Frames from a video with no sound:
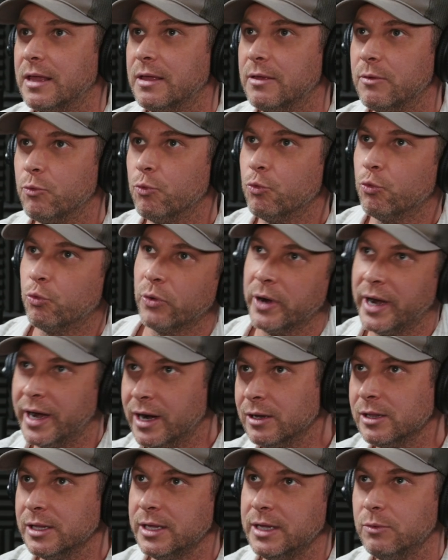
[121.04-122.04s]

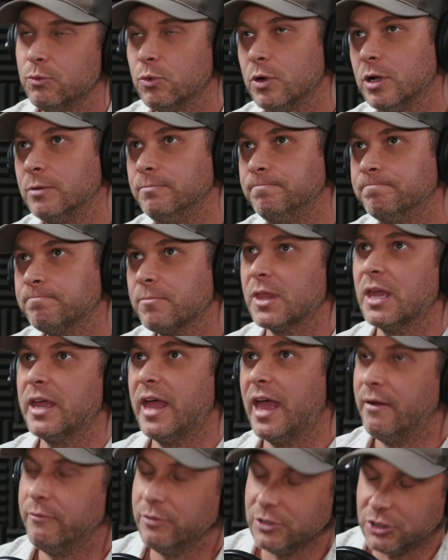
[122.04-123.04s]
rarely,
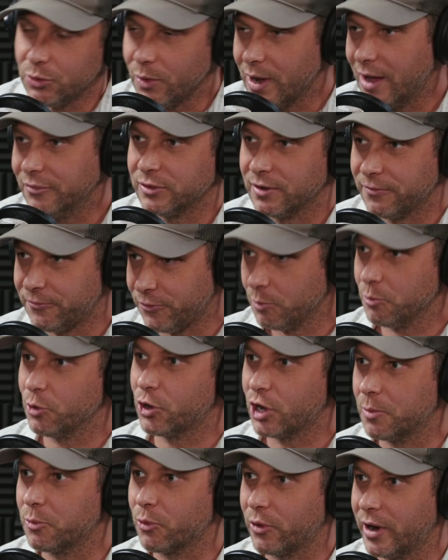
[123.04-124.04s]
ever so often a film will
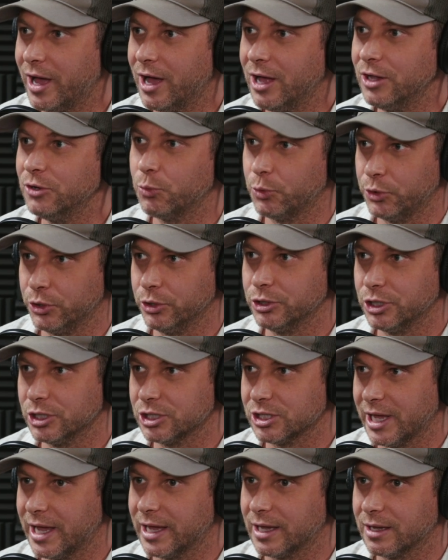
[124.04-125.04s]
come around where you're just
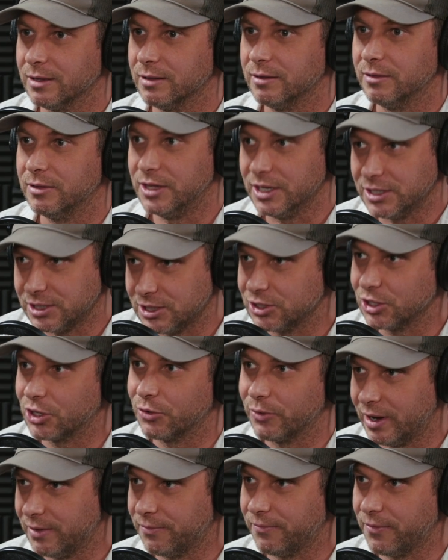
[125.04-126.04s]
like, this is a
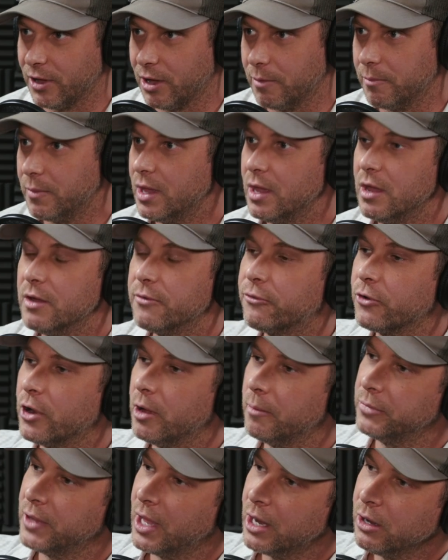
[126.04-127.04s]
great film.
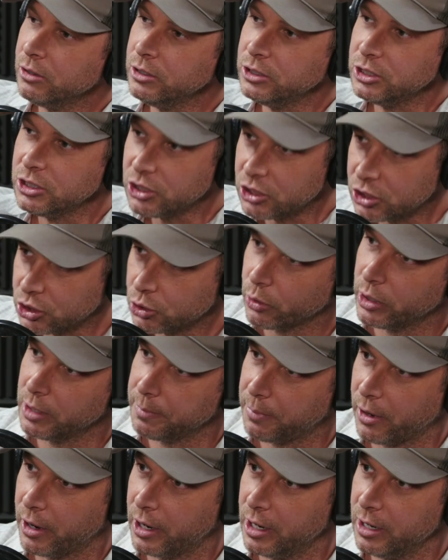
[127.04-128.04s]
From not only just the story
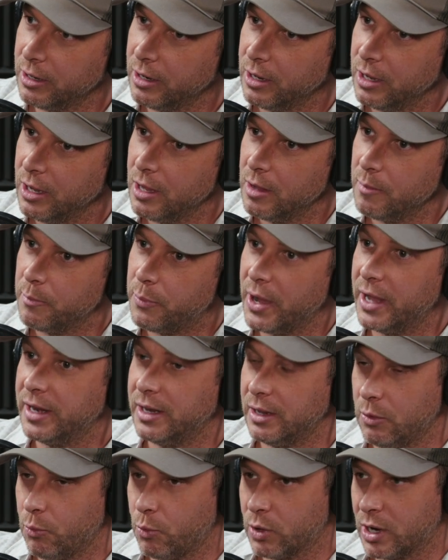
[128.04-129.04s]
part,
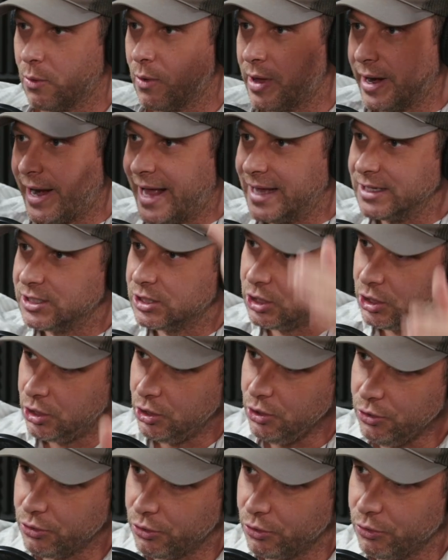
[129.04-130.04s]
but what I want to ask
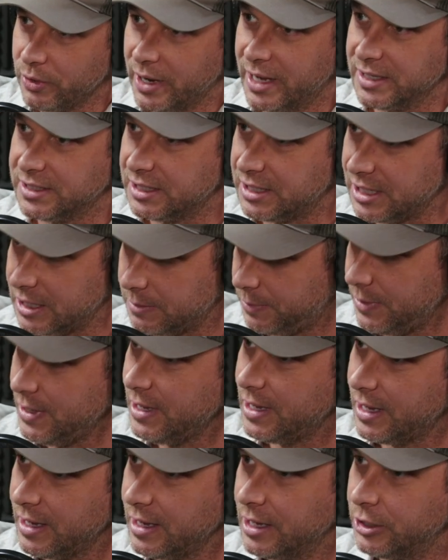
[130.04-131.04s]
you as a
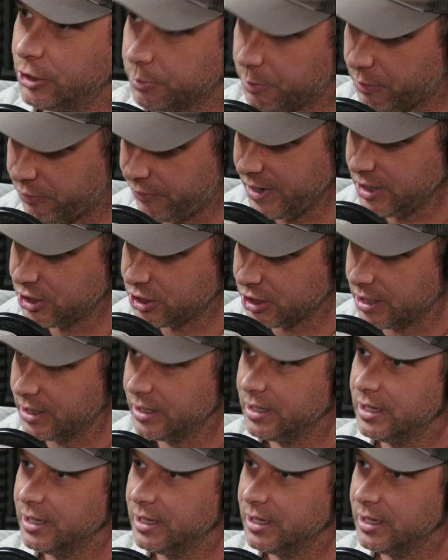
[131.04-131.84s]
DP in your profession,